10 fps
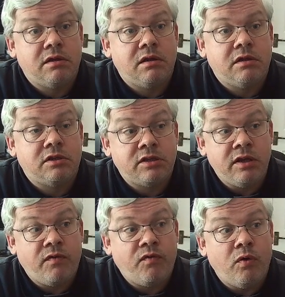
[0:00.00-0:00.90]

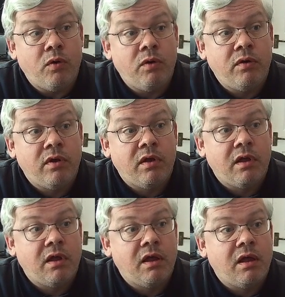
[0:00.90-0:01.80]
c4,
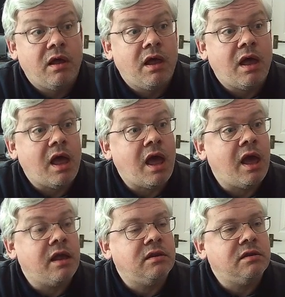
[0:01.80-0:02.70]

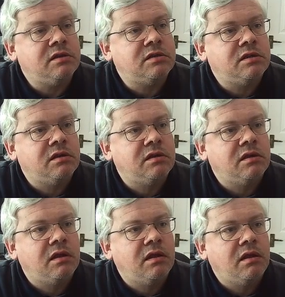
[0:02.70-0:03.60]
and
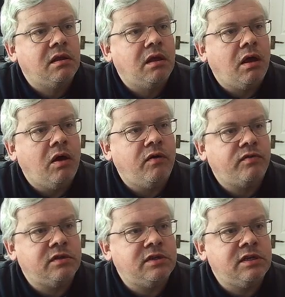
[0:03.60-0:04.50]
after
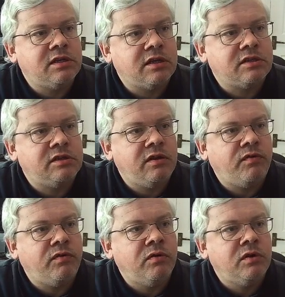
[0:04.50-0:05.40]
d takes
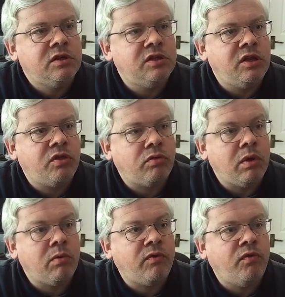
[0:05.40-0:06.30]
c4, d3
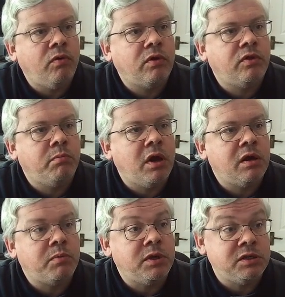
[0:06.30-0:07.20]
would fork the minor
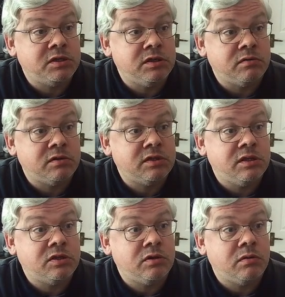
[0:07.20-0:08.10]
pieces on
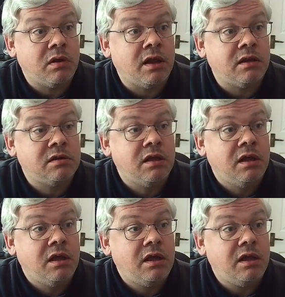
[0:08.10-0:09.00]
c2 and
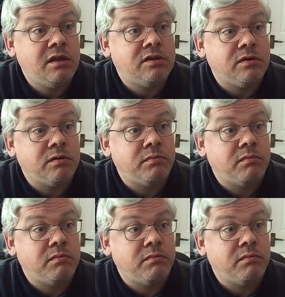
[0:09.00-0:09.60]
e2.